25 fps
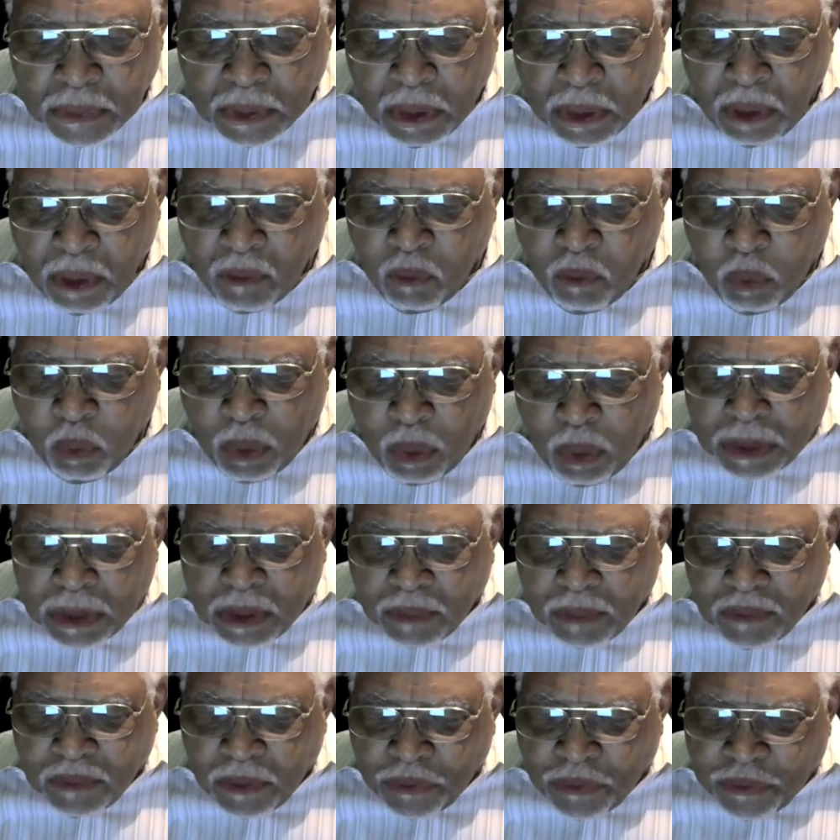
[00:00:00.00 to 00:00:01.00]
of what?
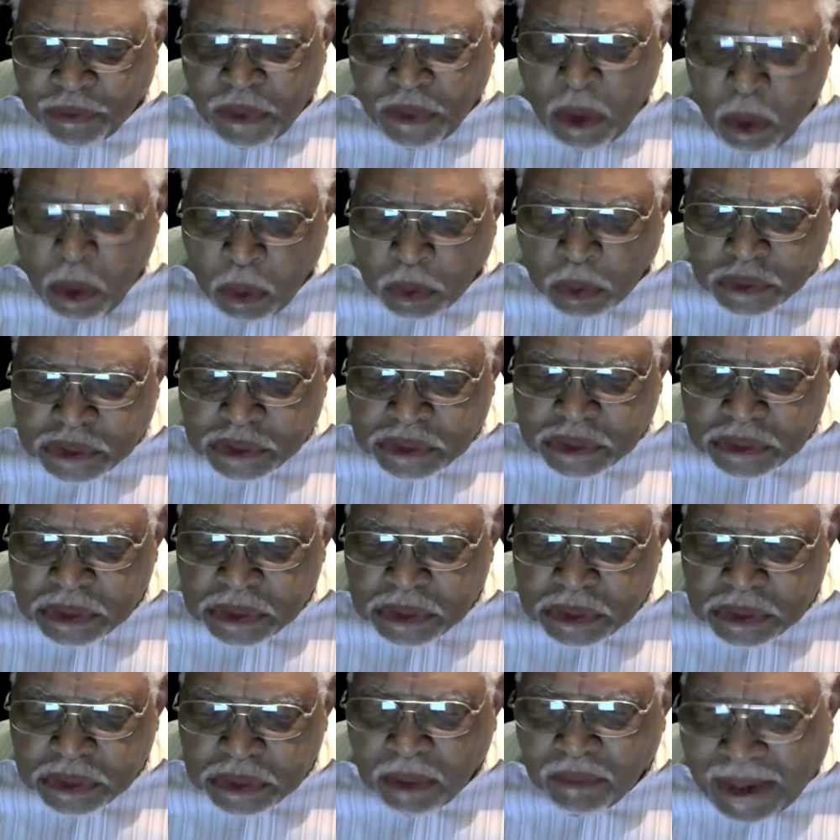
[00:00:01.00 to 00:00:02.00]
Of the thoughts,
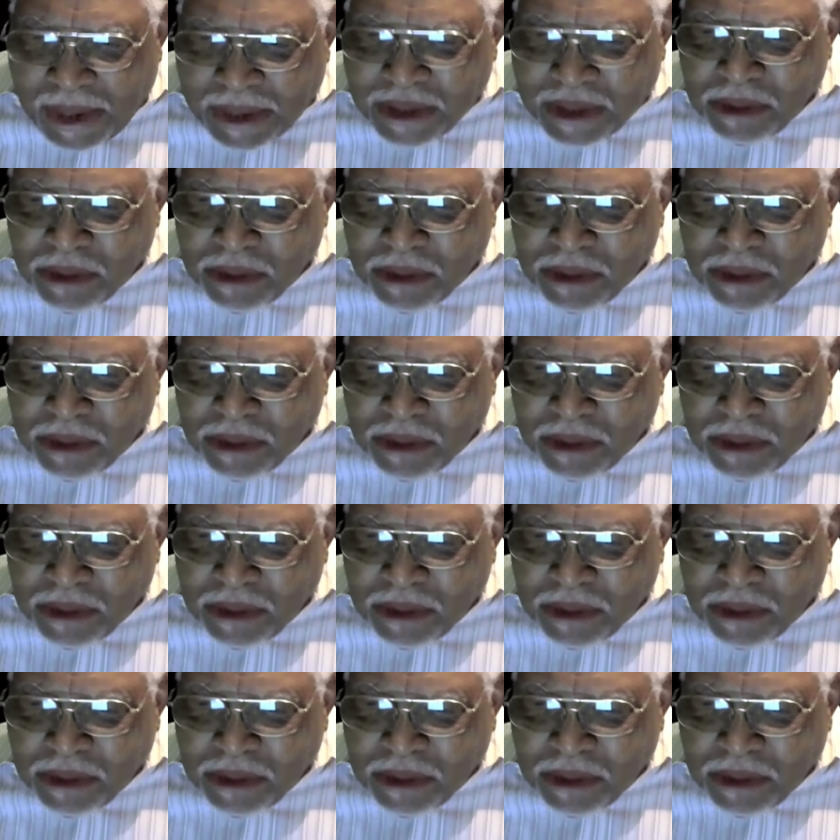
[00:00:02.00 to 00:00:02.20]
of our